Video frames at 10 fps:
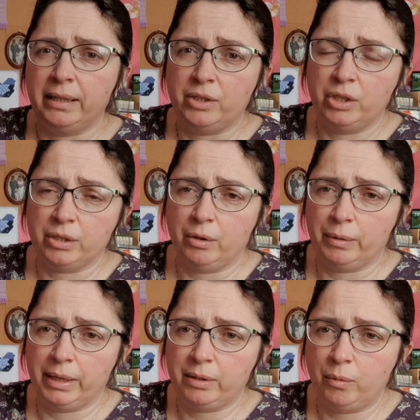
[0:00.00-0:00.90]
these years ago,
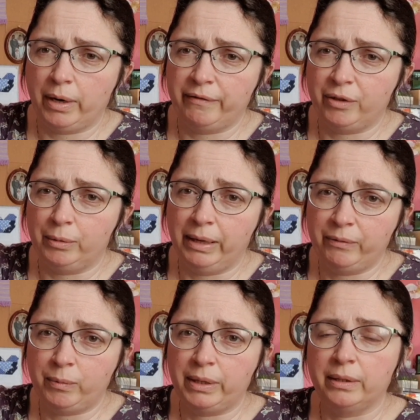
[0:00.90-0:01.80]
and I had quite a few
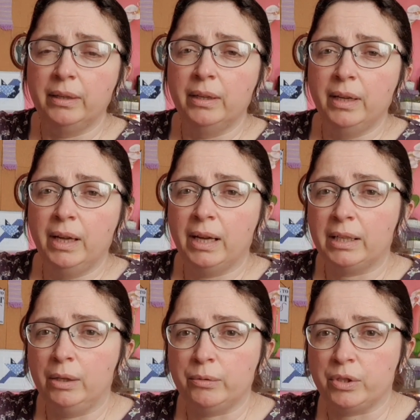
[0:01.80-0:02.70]
left when I
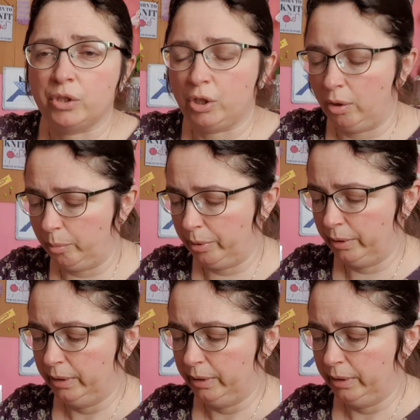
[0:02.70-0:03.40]
closed the shop.